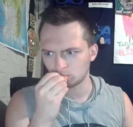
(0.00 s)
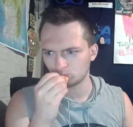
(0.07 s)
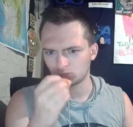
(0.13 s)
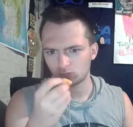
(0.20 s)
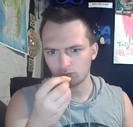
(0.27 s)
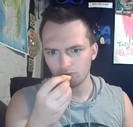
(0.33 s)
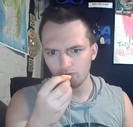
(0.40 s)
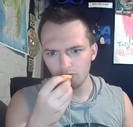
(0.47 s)

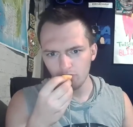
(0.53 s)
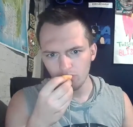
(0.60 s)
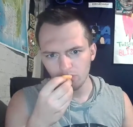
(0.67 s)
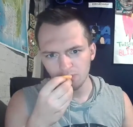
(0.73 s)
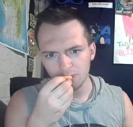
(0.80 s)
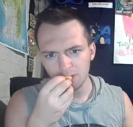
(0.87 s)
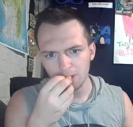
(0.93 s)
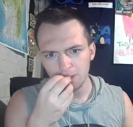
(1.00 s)

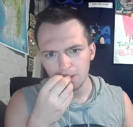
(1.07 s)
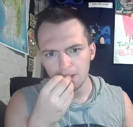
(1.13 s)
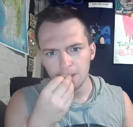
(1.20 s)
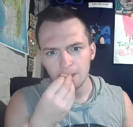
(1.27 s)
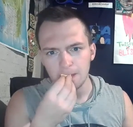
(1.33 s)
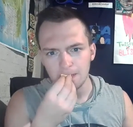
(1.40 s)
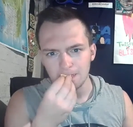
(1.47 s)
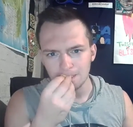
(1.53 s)

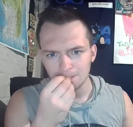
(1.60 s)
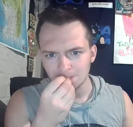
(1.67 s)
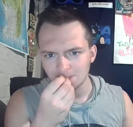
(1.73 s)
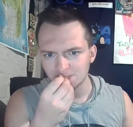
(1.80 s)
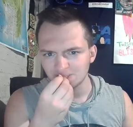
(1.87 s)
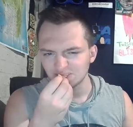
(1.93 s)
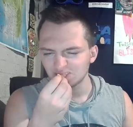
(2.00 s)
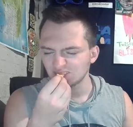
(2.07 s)

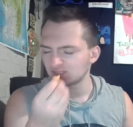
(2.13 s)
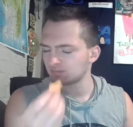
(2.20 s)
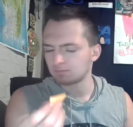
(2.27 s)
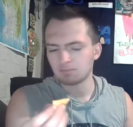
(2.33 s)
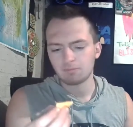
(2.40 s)
No one is speaking in this clip.